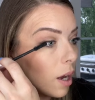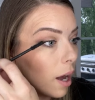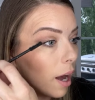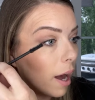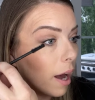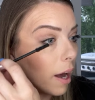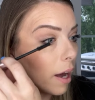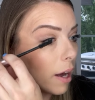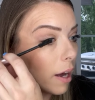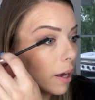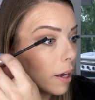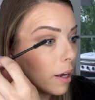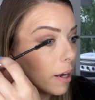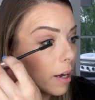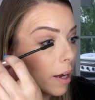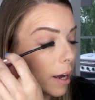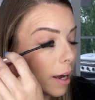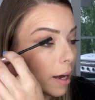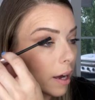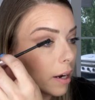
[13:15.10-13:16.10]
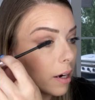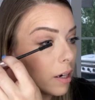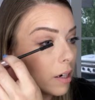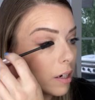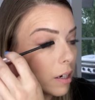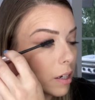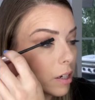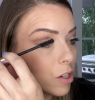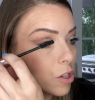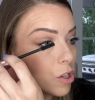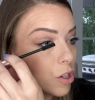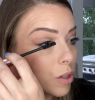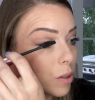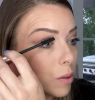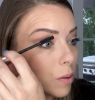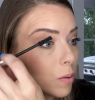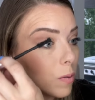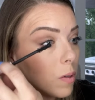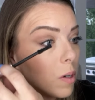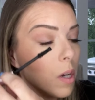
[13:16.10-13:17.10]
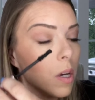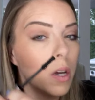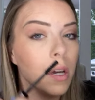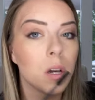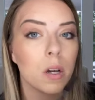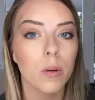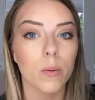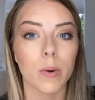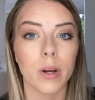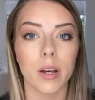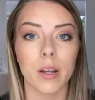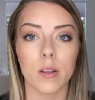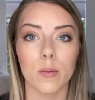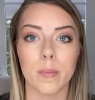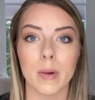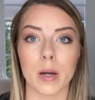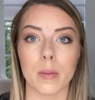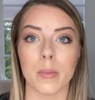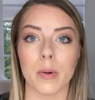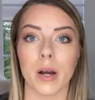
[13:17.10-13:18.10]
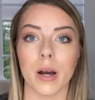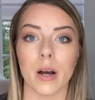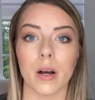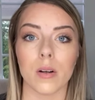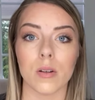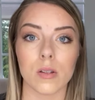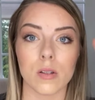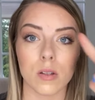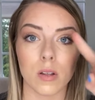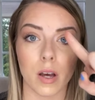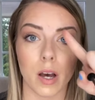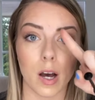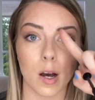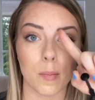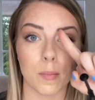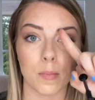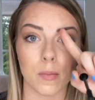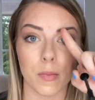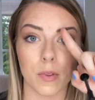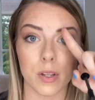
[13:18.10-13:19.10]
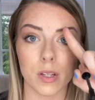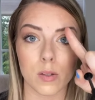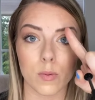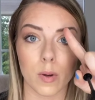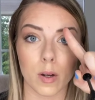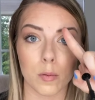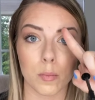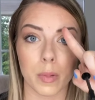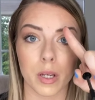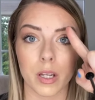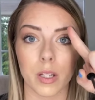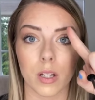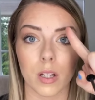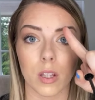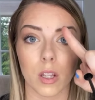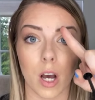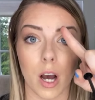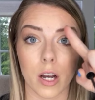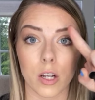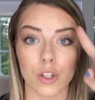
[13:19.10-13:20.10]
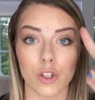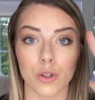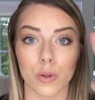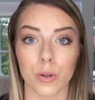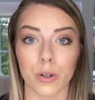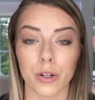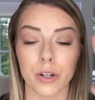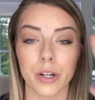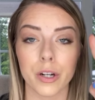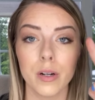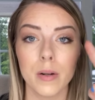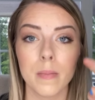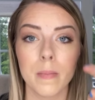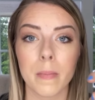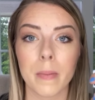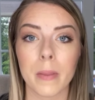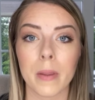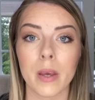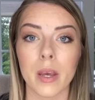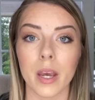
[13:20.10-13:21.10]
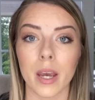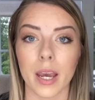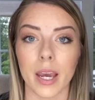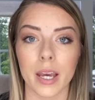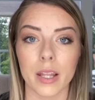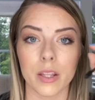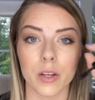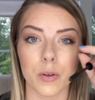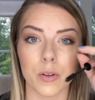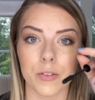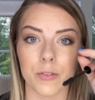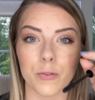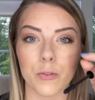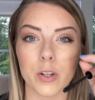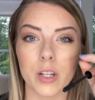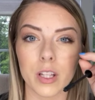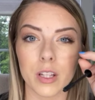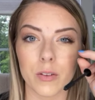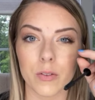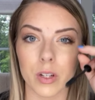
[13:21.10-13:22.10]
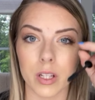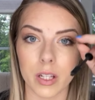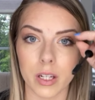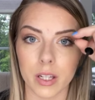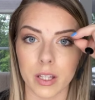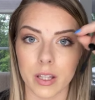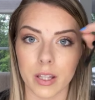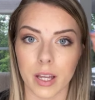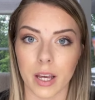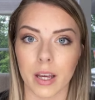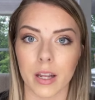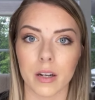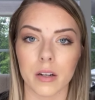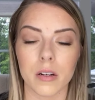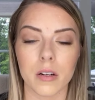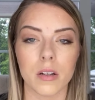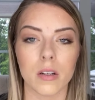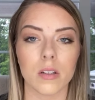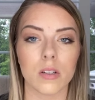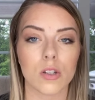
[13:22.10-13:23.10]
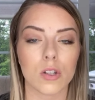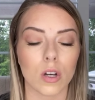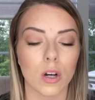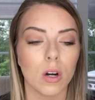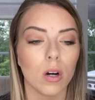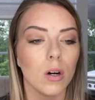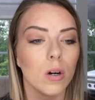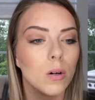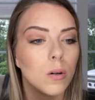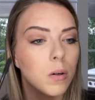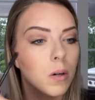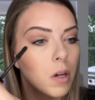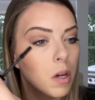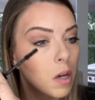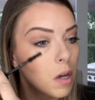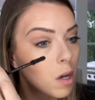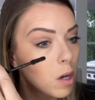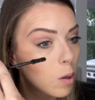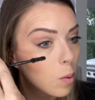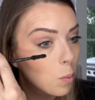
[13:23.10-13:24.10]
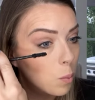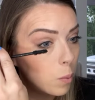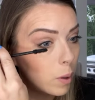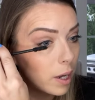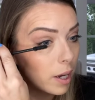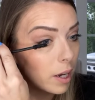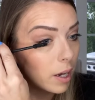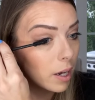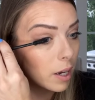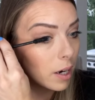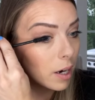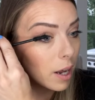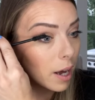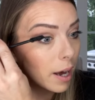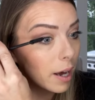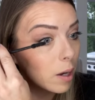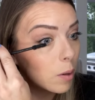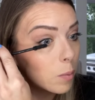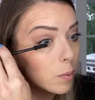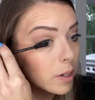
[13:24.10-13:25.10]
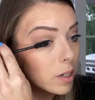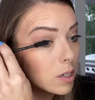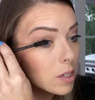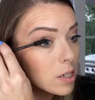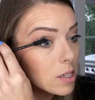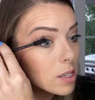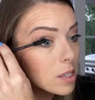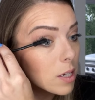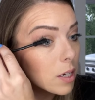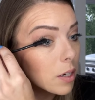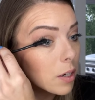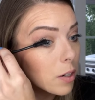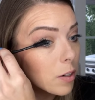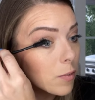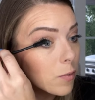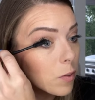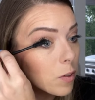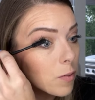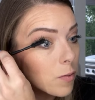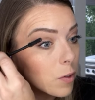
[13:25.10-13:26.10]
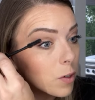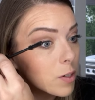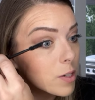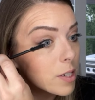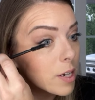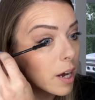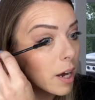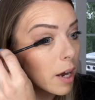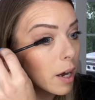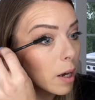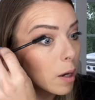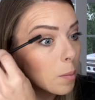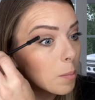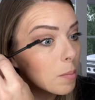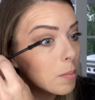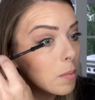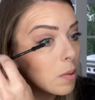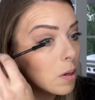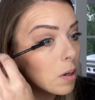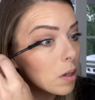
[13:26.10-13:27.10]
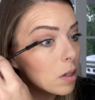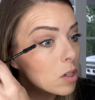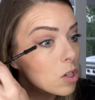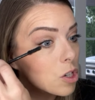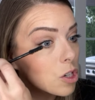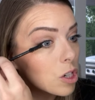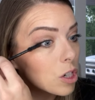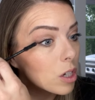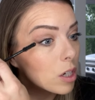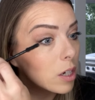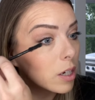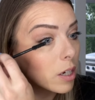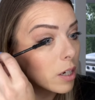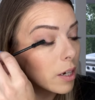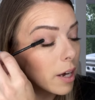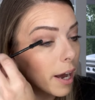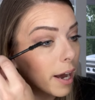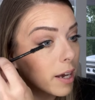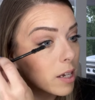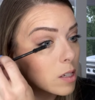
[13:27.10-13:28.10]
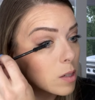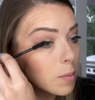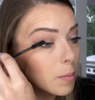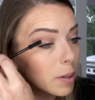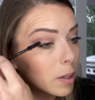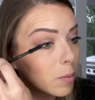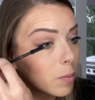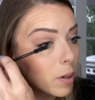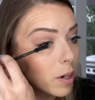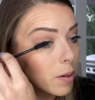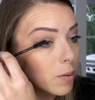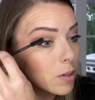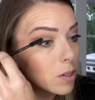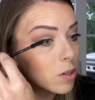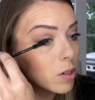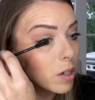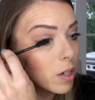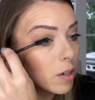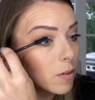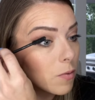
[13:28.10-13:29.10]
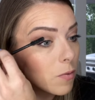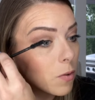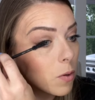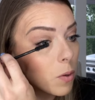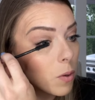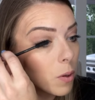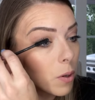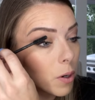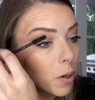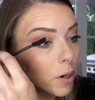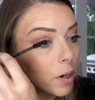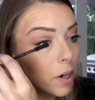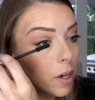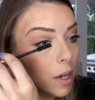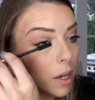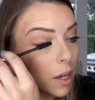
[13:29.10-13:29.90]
I had an issue with my brows, this one being a lot shorter, and they were really, really thin. So when I went to see her for the first time, she asked me what I was looking for,